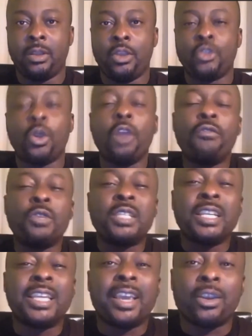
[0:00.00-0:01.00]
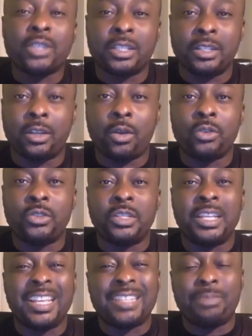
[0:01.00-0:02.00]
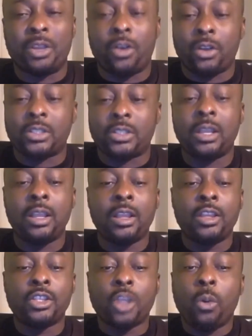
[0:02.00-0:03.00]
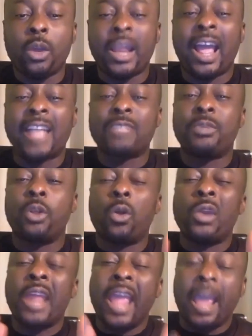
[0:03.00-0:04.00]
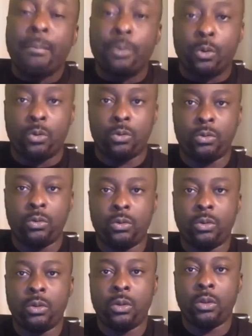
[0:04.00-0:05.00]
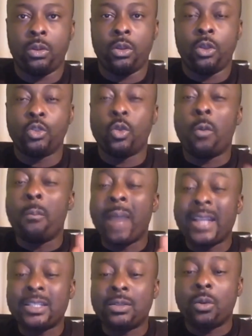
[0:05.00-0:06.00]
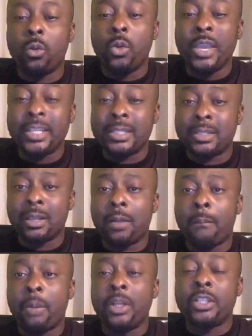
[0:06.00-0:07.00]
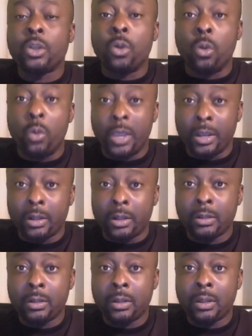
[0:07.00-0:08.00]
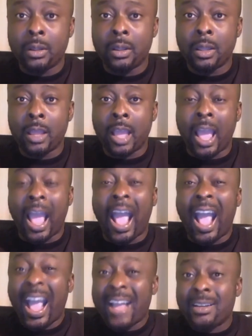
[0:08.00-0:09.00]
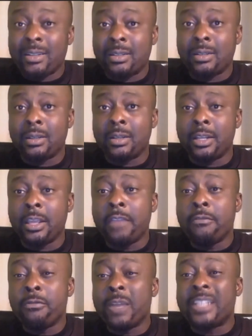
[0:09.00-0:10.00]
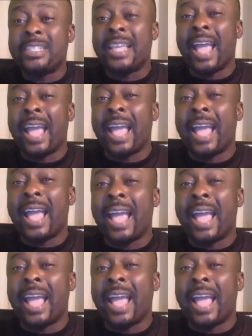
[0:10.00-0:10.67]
So if you see chaos in the country, it's because someone has been unable to match with political will and the influence they have in the